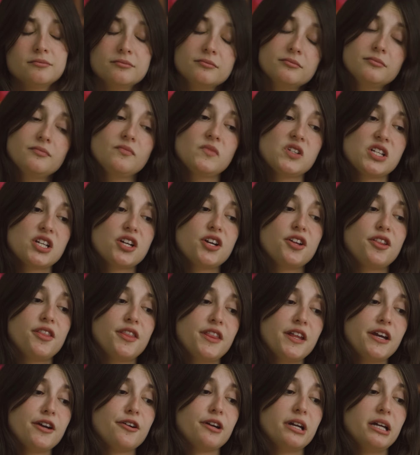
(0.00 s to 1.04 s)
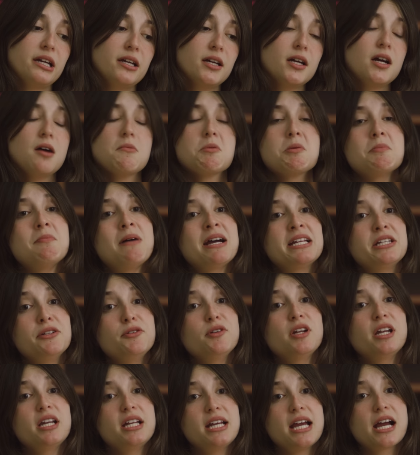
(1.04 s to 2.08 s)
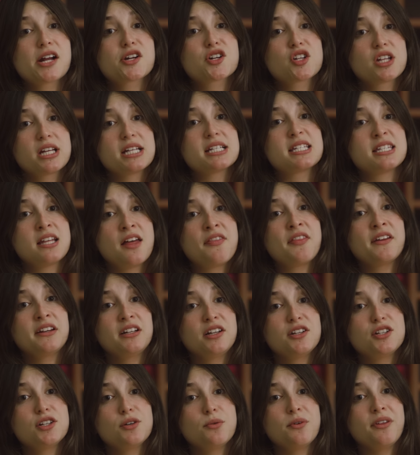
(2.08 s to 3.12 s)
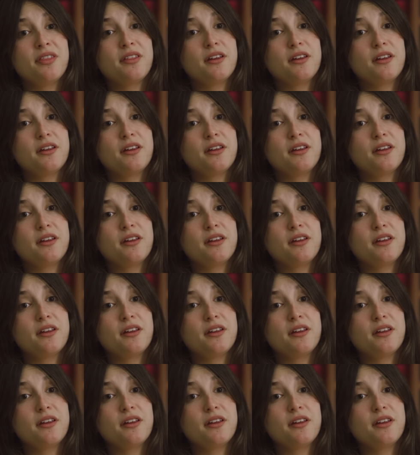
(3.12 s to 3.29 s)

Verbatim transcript: Hmm, it's a good theory, but my nudity actually has nothing to do with